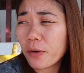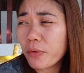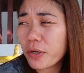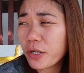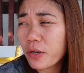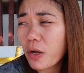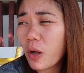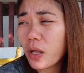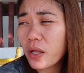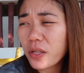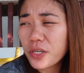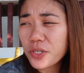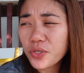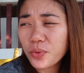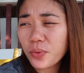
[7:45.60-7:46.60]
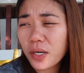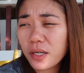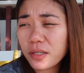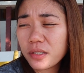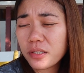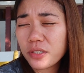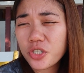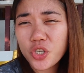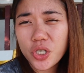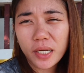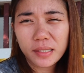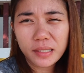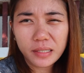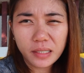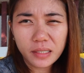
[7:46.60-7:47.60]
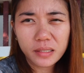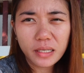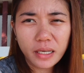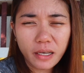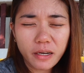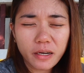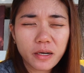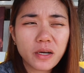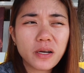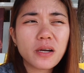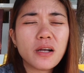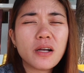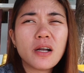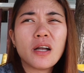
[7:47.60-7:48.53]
what do you call this one, checking in here.